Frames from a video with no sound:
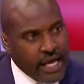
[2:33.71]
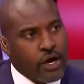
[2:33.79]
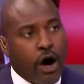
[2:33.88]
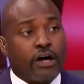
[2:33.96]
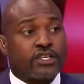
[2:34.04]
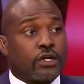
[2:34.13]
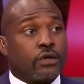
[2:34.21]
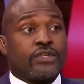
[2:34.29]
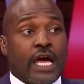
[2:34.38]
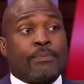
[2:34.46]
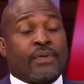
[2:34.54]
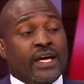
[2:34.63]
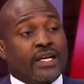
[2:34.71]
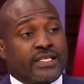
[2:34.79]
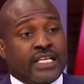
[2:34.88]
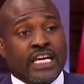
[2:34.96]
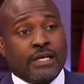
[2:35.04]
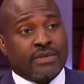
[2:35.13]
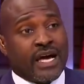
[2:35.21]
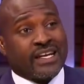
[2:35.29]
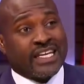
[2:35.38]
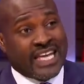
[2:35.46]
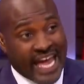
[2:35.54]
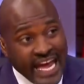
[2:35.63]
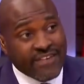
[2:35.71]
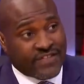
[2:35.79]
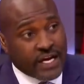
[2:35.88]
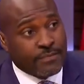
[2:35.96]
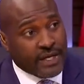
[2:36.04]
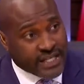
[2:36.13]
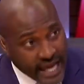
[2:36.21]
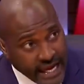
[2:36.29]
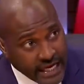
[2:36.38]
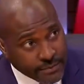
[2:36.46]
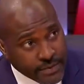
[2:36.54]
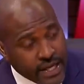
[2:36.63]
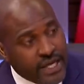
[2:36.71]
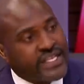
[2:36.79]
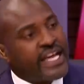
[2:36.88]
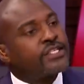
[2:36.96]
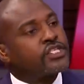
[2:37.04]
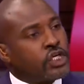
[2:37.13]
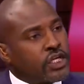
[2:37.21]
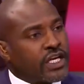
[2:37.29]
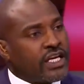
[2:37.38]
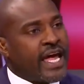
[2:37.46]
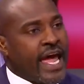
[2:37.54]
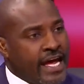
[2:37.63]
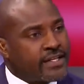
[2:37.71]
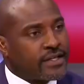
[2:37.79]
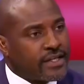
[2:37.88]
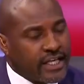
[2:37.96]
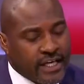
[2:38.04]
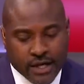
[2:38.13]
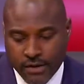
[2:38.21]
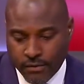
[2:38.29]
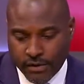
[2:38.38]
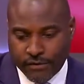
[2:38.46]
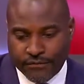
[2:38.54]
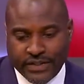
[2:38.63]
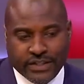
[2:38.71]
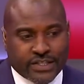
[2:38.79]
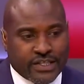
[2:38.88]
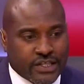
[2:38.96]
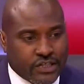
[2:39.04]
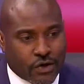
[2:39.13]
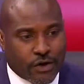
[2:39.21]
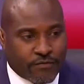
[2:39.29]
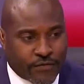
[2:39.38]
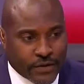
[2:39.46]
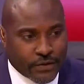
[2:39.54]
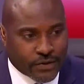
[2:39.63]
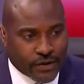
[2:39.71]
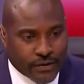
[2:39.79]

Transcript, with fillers: And also, they played a team that gave them a game they took it handily with a 56 yard field